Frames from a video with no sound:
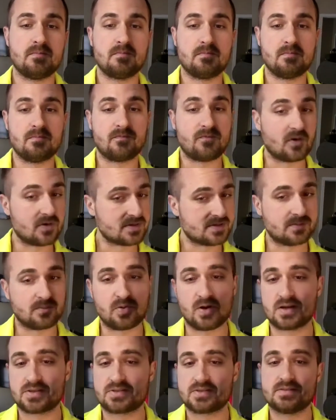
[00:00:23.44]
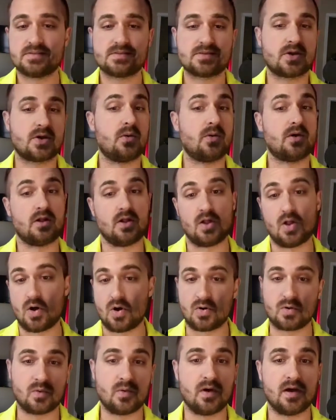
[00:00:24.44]
First impressions go a
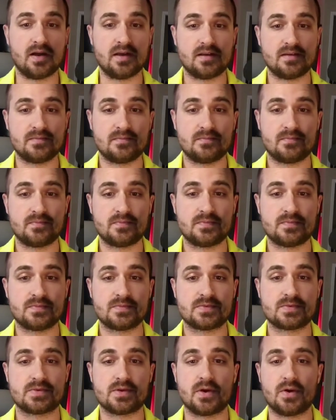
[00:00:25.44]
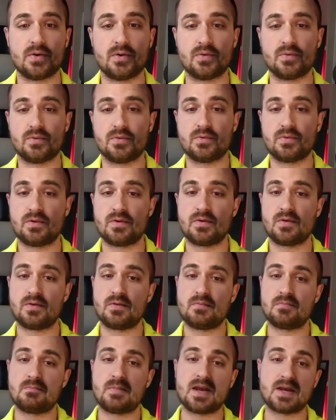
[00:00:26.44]
long way. So
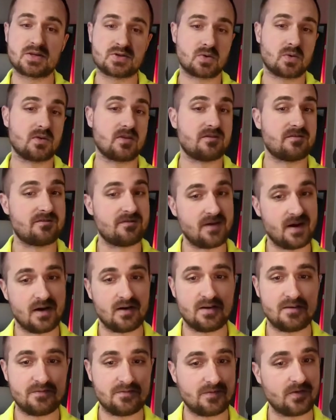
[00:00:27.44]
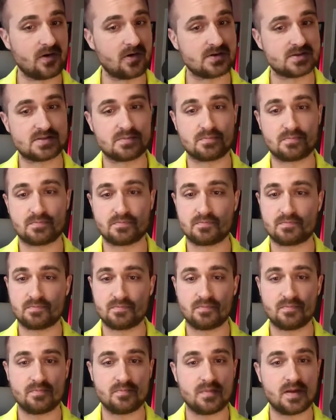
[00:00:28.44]
make sure the very first
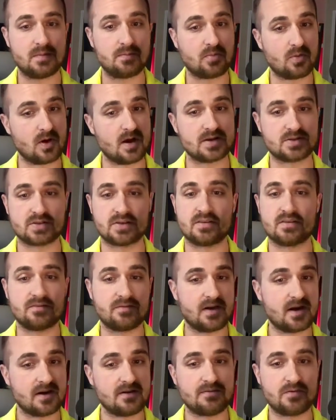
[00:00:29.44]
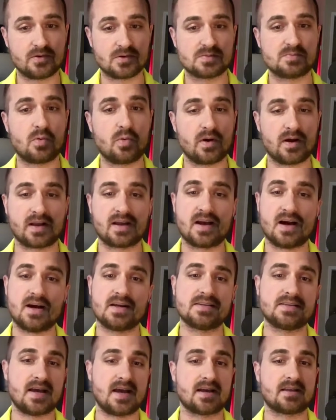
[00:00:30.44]
impression, the very first point of
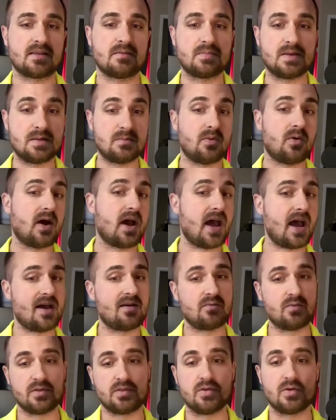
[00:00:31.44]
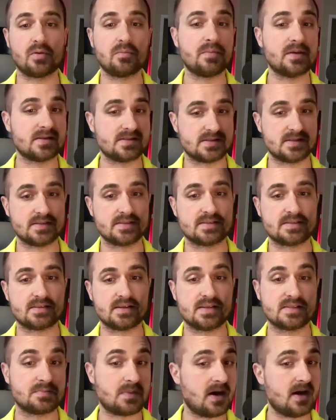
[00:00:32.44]
contact that people have with your business
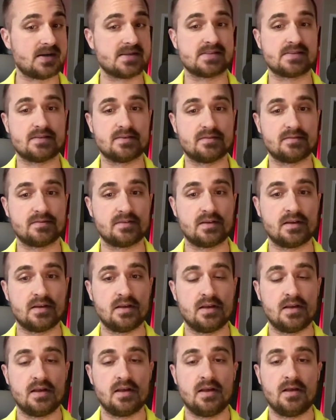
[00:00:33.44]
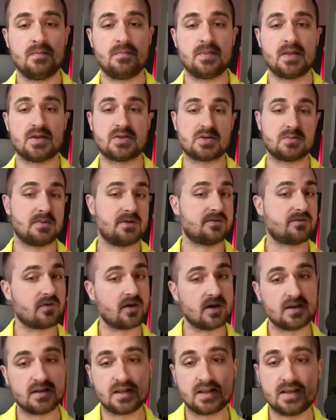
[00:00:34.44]
is positive. It should be
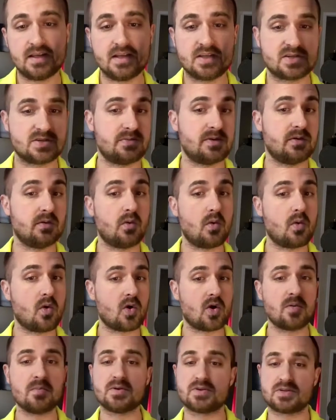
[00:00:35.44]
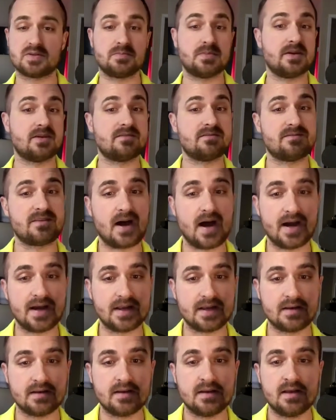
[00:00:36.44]
friendly, it should be warm, it should be
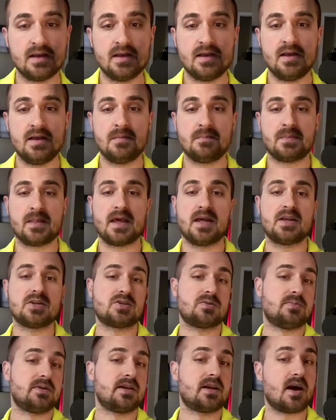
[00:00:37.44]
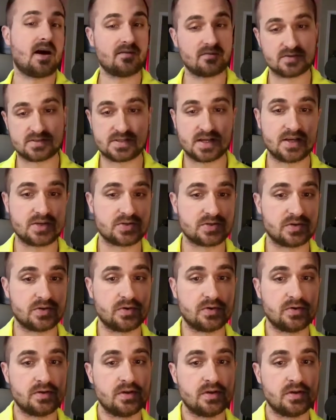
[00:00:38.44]
inviting, and it should be conversational.